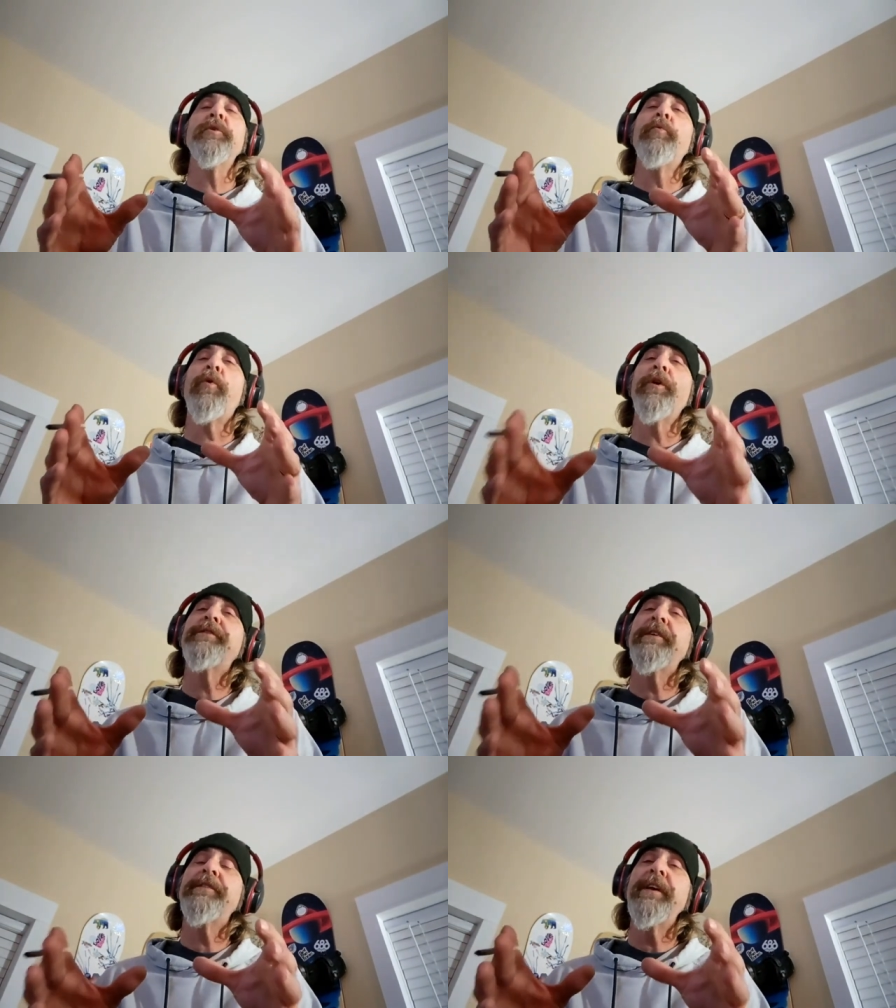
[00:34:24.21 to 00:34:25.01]
that
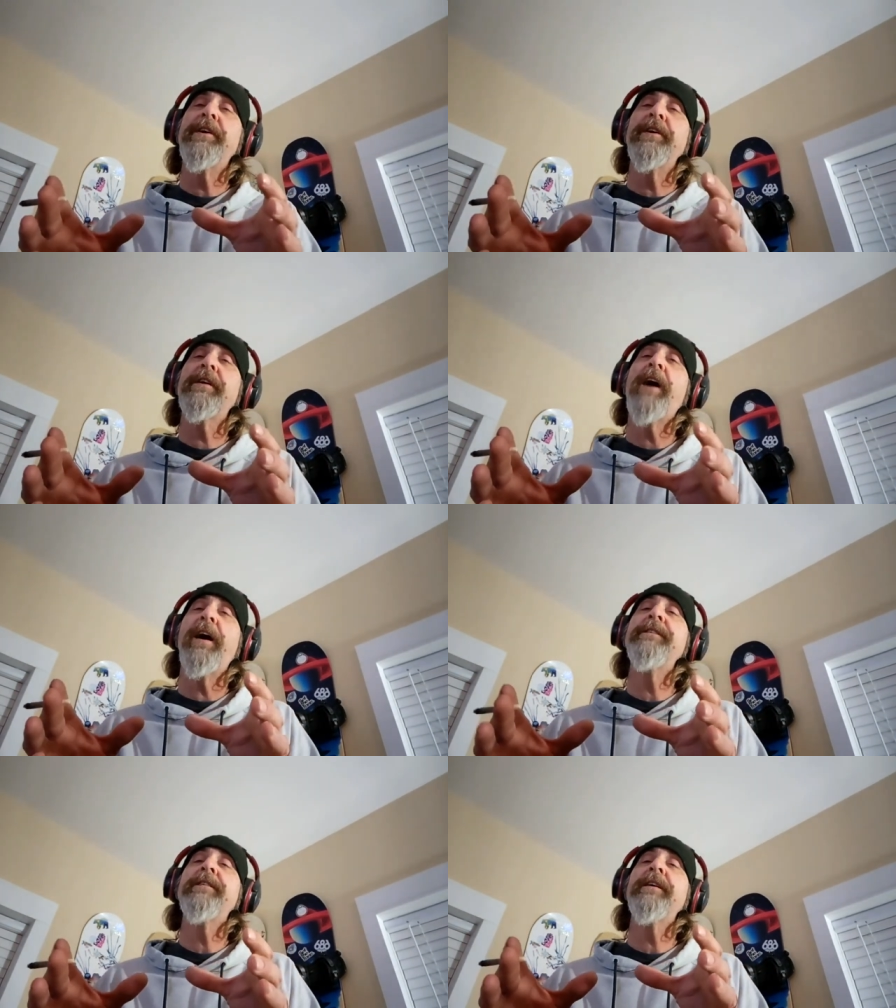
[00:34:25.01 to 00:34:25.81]
wants to see good
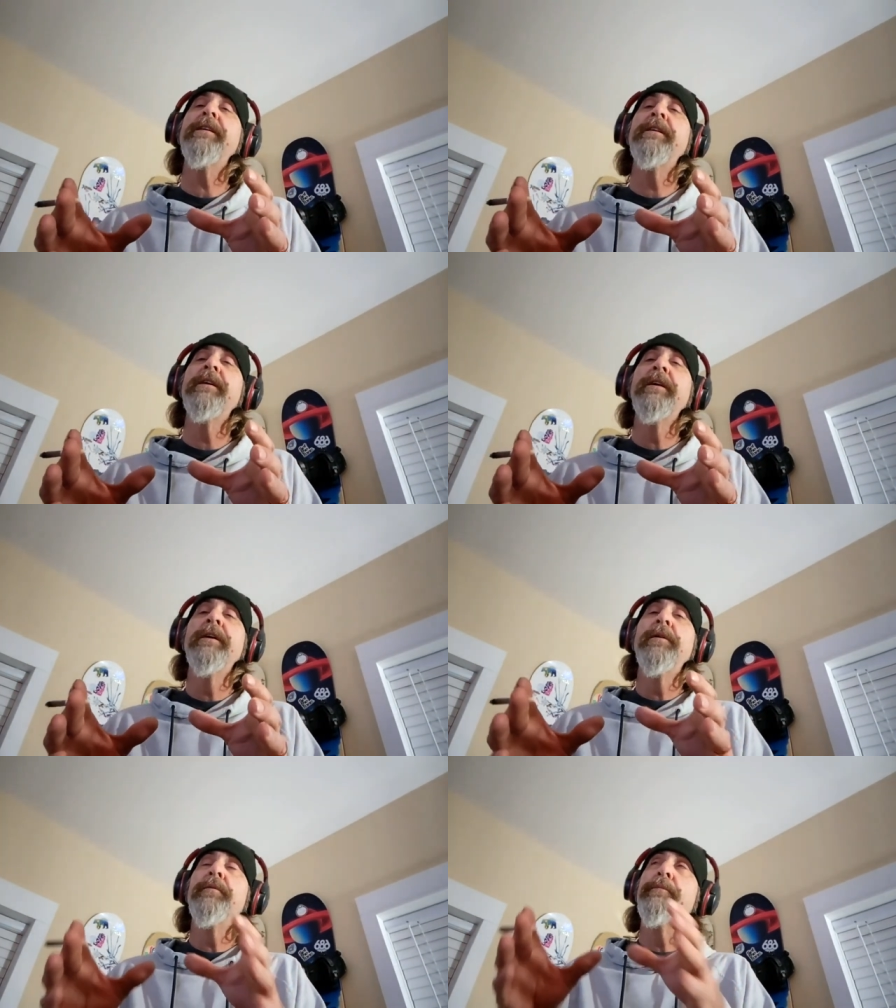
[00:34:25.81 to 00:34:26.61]
content,
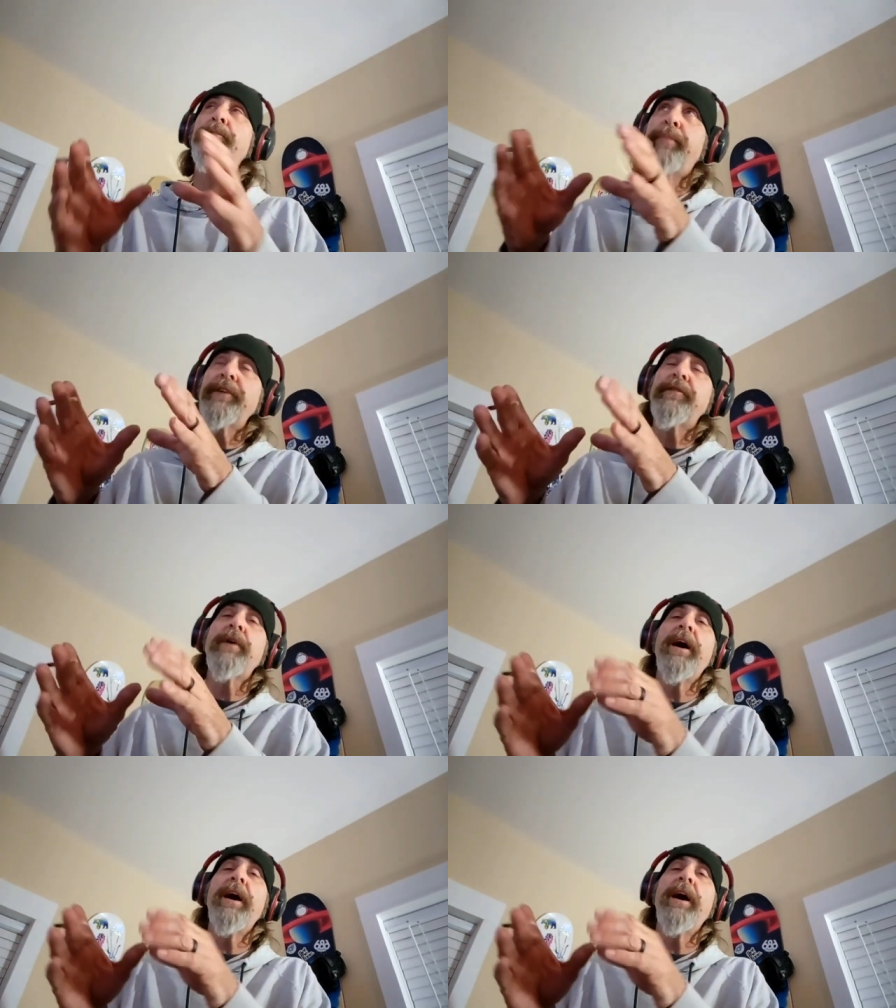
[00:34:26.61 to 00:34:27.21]
put